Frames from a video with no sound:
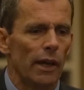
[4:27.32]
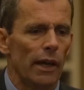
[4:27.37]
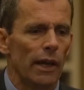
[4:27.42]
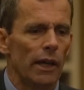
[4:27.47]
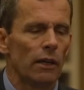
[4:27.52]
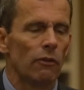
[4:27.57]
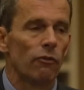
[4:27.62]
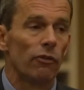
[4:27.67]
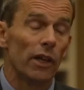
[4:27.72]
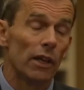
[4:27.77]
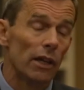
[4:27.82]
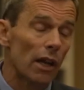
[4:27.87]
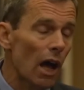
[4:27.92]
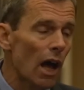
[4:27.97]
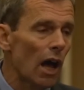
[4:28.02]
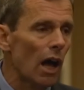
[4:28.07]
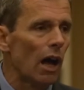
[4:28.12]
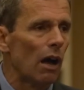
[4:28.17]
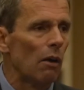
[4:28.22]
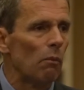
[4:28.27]
In
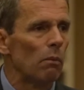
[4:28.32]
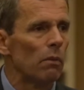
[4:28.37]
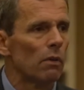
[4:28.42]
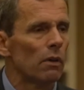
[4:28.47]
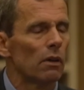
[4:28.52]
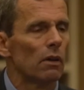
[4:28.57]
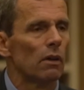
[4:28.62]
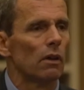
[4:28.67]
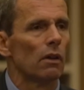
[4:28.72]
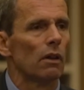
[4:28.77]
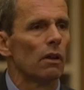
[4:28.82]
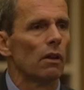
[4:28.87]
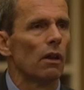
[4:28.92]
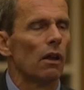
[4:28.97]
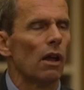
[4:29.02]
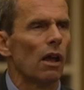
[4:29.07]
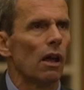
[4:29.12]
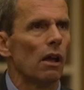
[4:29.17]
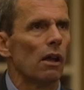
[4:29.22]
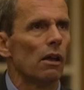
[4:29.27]
Vietnam,
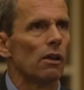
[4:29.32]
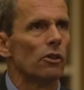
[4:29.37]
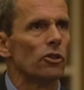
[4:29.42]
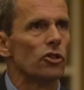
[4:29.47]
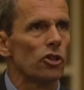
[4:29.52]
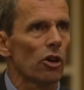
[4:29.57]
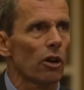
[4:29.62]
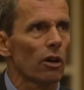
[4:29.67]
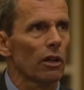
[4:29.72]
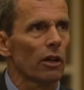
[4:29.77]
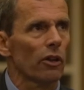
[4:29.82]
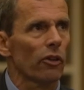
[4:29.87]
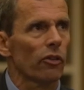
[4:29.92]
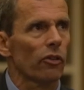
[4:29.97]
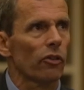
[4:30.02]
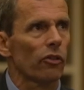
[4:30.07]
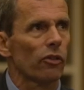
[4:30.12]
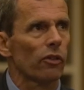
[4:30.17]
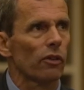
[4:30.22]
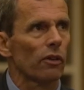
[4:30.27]

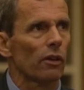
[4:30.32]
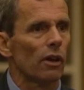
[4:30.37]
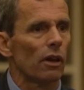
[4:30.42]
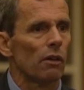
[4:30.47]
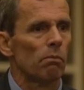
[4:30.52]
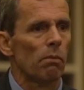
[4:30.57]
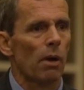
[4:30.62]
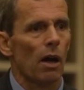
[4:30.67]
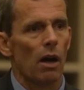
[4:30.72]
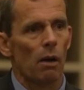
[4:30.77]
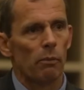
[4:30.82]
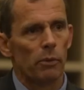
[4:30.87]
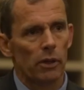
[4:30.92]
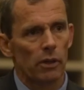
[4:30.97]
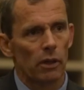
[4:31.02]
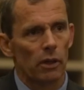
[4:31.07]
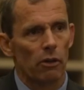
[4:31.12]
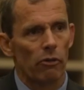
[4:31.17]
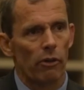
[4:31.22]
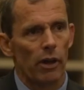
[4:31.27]
journalists, and Bob, you
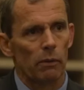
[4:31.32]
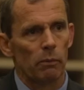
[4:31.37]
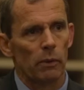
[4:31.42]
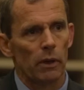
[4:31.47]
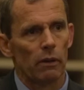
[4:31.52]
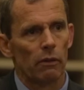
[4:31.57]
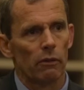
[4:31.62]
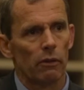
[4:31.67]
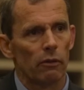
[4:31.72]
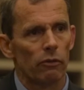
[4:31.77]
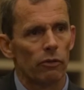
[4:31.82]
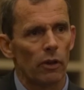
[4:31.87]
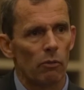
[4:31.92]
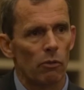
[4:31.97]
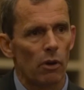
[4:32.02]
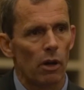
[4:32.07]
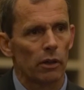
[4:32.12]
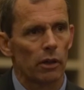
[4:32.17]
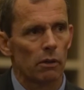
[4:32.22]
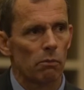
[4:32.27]
can correct me if
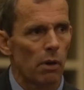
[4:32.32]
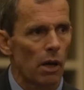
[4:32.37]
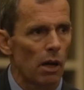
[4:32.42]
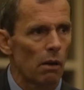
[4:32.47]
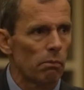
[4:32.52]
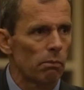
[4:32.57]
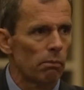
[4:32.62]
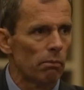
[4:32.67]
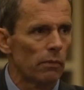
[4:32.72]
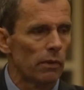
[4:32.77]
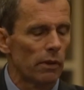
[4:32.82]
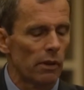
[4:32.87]
I'm wrong here, Bob,